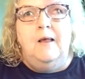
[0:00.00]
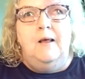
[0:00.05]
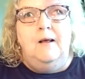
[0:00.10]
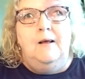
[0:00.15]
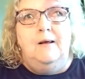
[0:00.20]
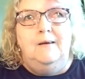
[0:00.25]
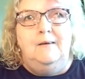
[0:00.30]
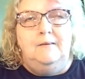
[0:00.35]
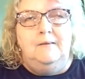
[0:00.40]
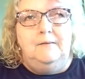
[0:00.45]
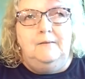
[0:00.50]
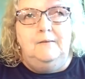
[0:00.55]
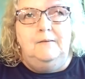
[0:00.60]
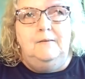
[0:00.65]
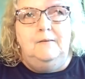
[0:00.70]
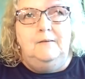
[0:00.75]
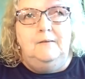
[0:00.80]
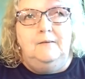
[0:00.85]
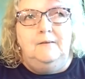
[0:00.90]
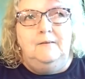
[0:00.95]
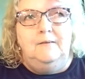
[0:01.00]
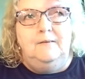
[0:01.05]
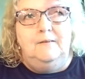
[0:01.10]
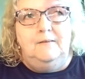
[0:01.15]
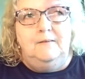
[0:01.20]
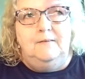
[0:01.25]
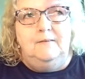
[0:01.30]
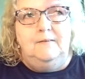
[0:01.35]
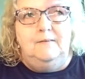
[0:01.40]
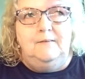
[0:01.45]
Let me
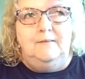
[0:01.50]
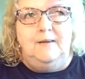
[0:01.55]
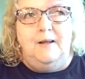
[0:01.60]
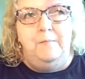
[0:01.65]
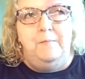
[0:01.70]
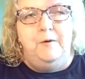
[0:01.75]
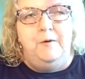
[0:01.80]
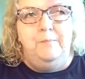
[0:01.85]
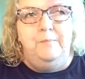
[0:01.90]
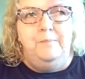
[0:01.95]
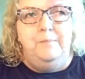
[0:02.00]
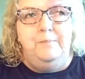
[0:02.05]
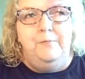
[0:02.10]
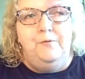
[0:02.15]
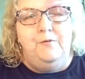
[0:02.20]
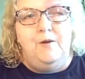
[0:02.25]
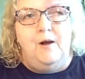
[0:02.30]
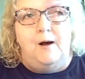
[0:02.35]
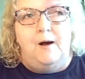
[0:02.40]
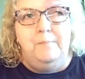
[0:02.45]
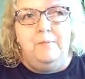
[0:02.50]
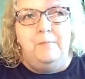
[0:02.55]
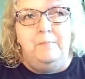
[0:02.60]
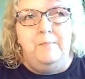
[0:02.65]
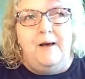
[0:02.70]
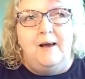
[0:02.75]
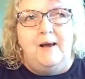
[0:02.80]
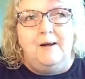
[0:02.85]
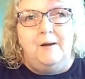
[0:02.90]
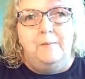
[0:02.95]
stop and back up a second.
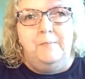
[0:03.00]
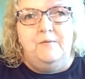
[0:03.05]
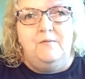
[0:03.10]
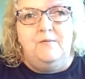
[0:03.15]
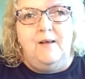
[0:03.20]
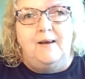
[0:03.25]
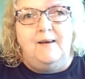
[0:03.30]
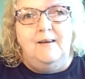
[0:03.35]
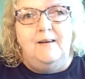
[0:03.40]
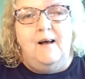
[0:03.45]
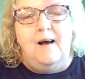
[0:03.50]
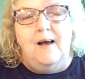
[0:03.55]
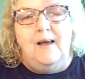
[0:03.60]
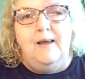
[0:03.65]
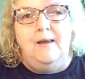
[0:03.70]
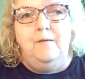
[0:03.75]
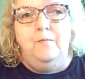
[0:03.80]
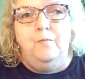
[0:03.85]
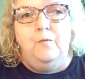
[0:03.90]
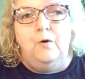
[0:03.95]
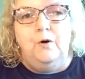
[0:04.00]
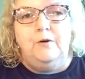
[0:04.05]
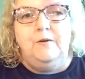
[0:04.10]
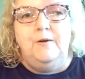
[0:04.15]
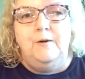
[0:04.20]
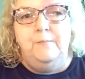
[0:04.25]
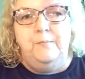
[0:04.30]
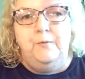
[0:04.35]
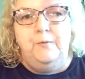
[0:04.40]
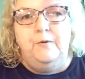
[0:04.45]
I worked in prisons while I was
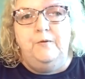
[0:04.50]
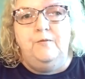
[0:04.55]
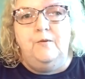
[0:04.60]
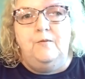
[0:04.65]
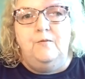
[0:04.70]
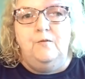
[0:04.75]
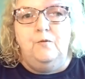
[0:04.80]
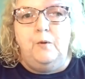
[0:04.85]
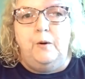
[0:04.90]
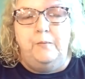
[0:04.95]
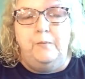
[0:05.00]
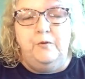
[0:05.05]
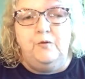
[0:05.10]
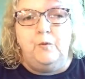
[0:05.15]
going to college.